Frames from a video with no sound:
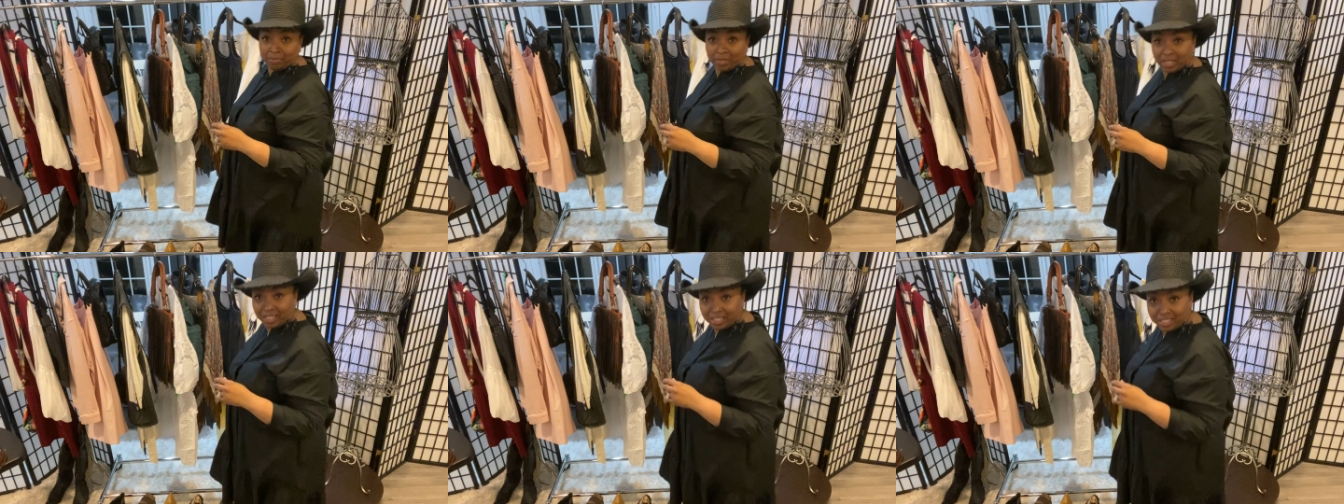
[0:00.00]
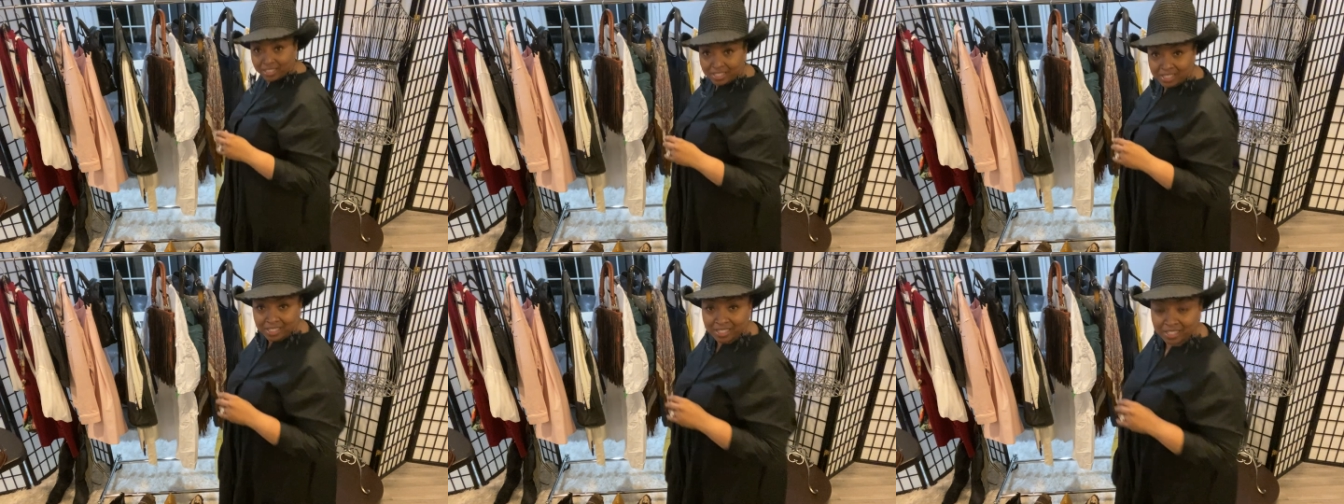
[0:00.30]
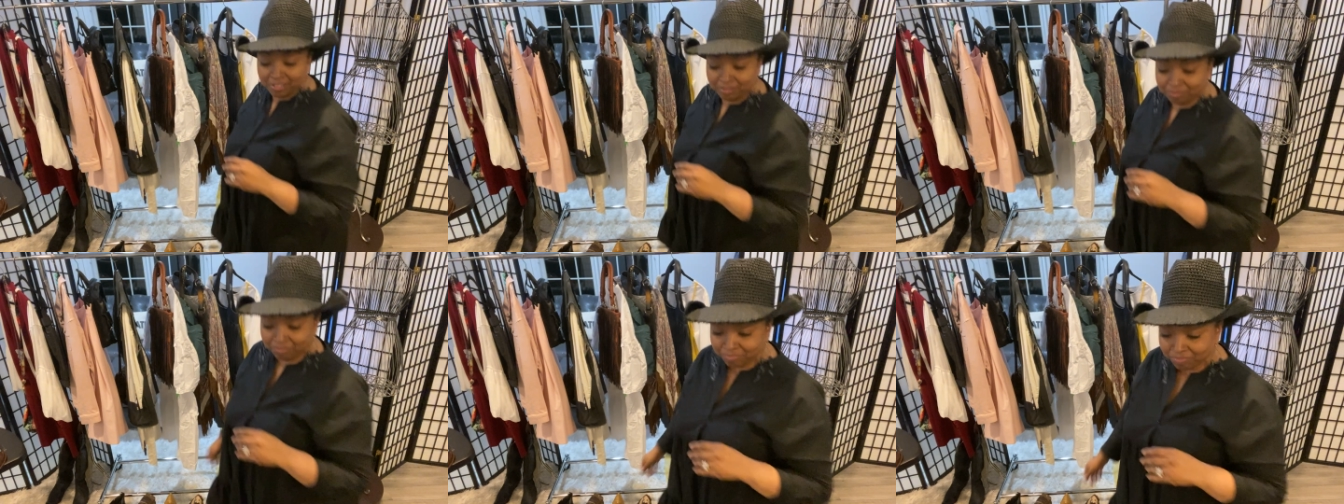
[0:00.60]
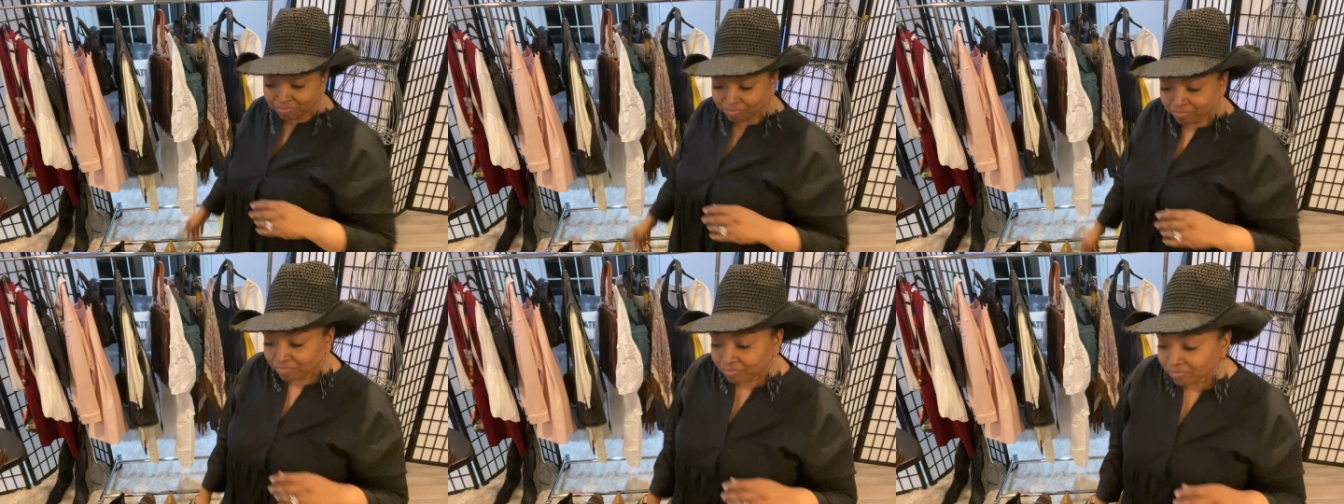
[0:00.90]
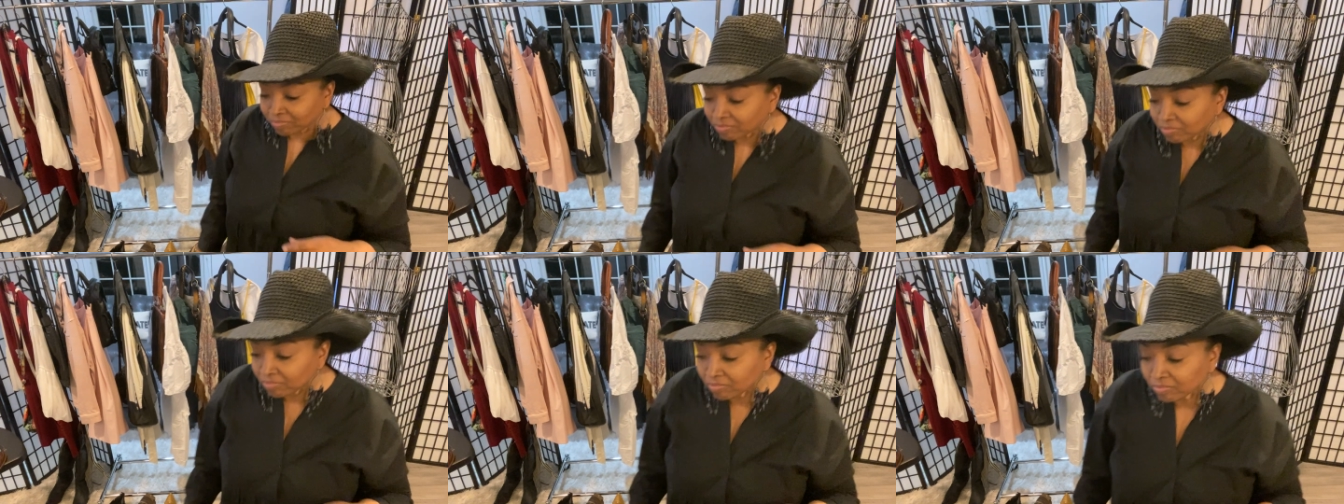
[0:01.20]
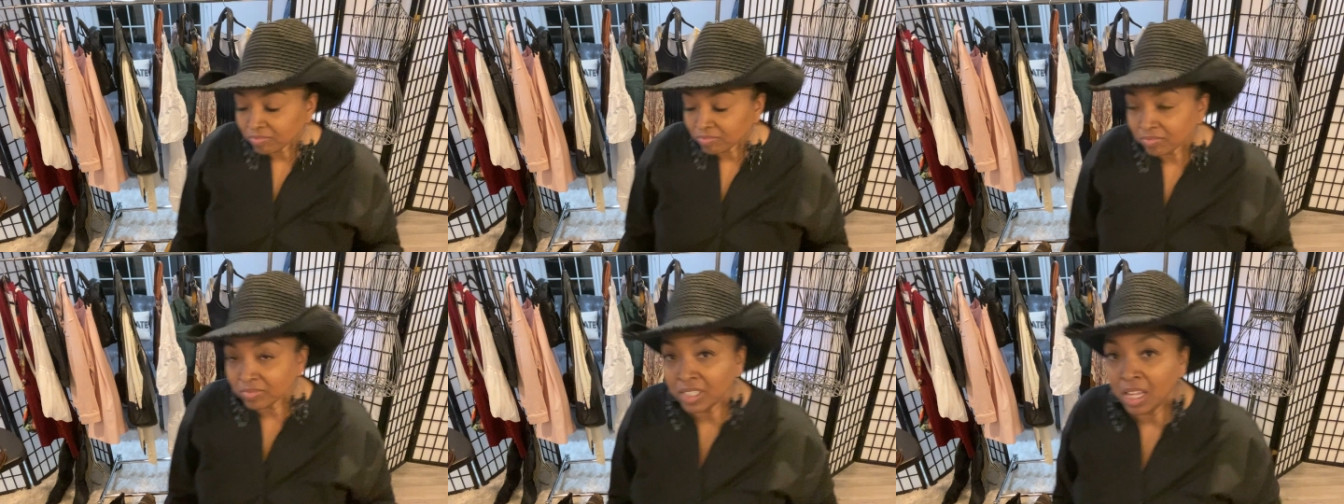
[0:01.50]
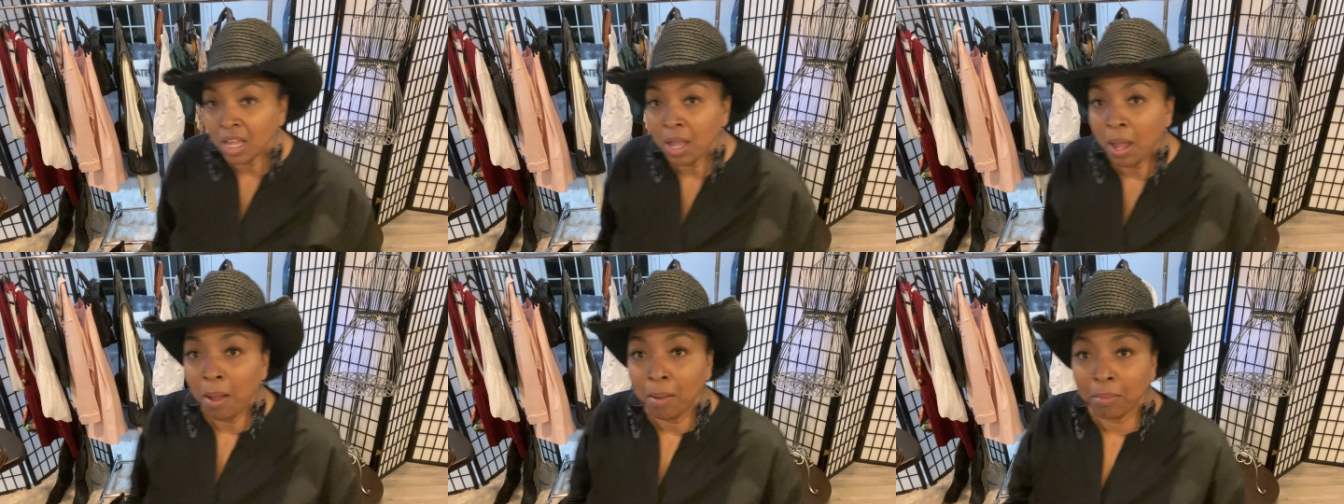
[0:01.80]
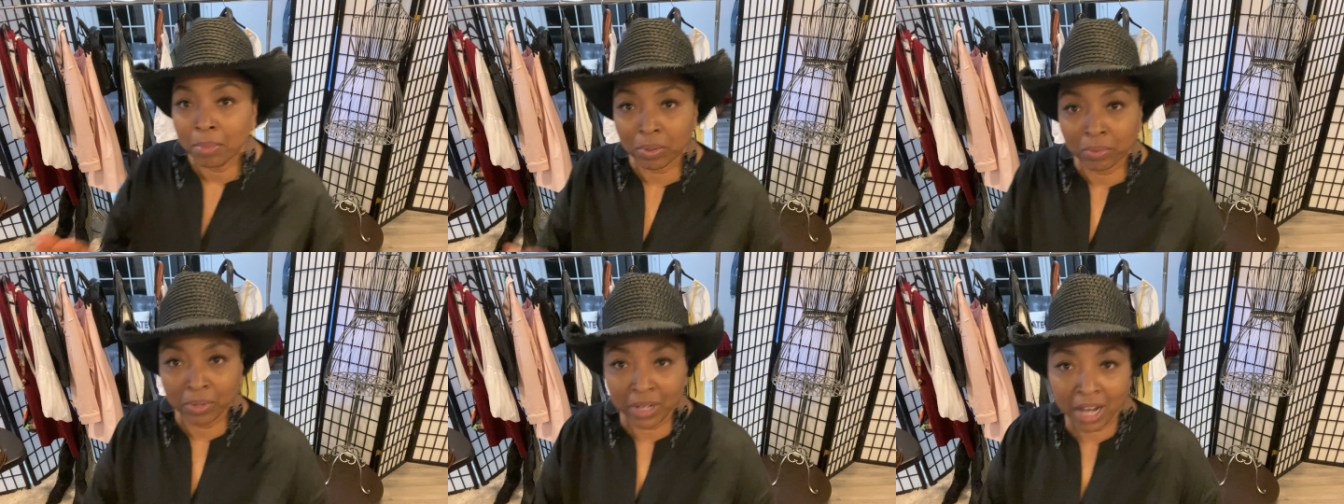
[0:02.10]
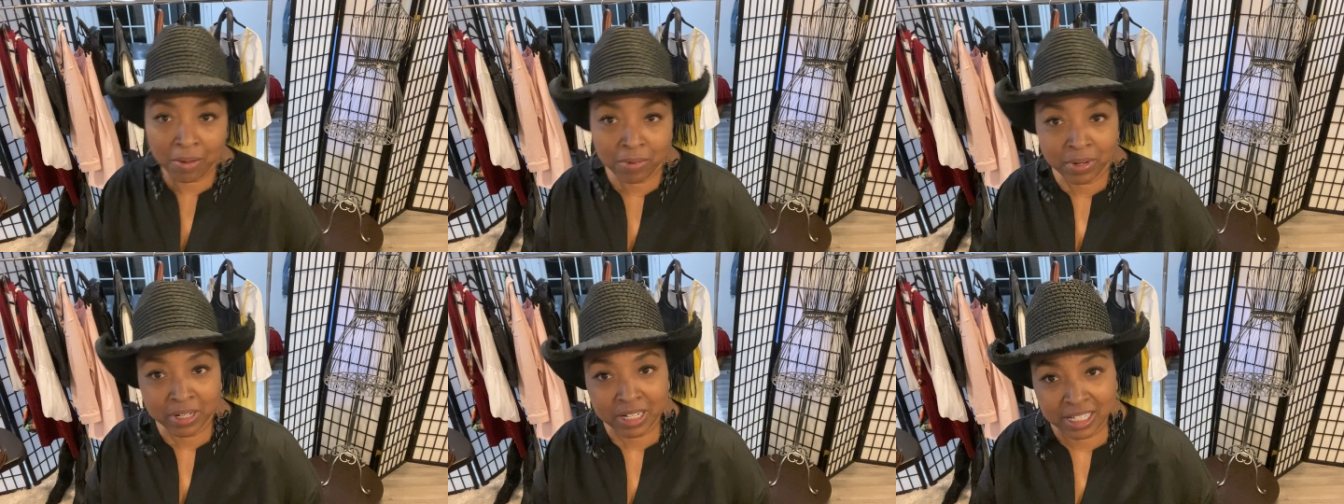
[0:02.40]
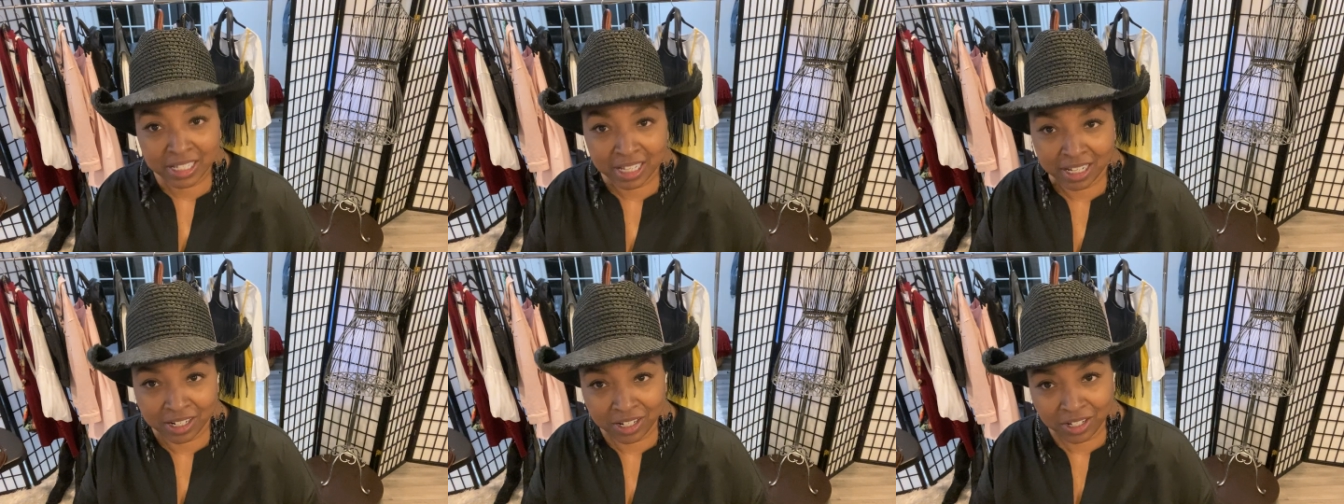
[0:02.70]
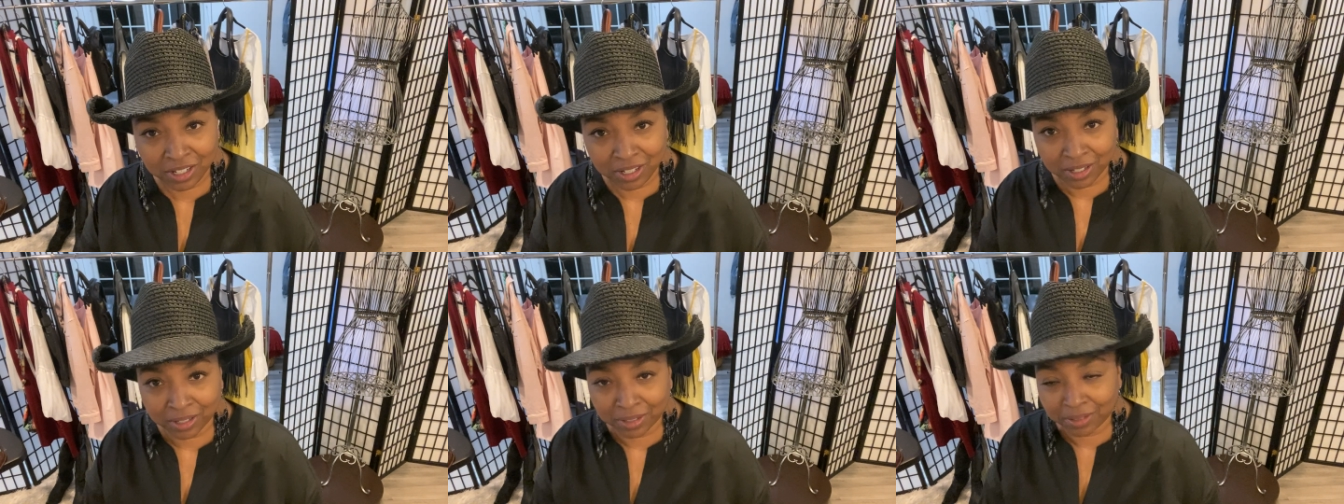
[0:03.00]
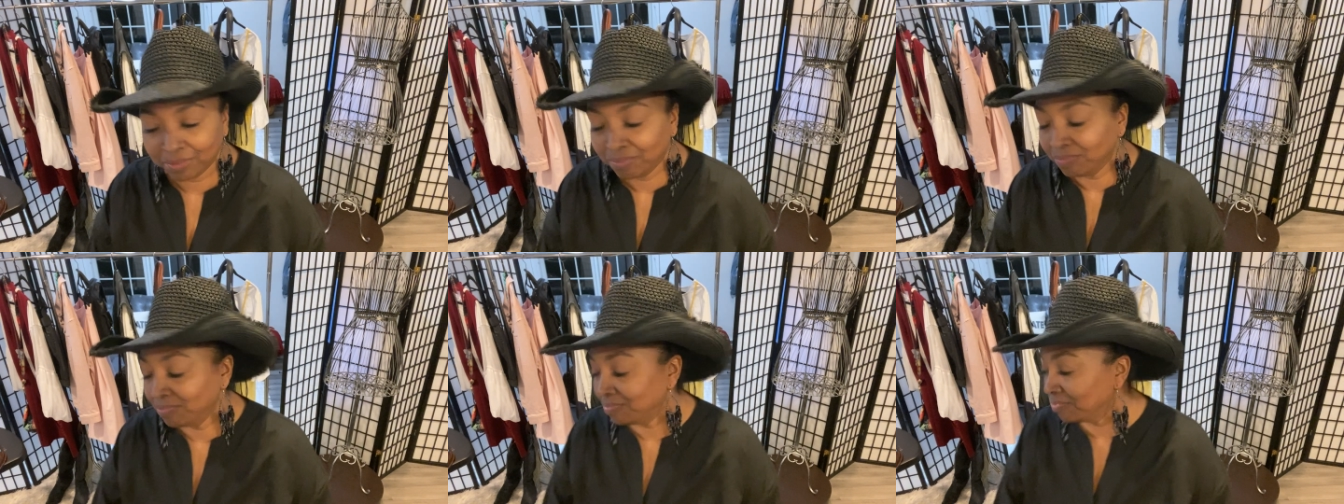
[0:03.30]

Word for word: minutes. But what I want to say to you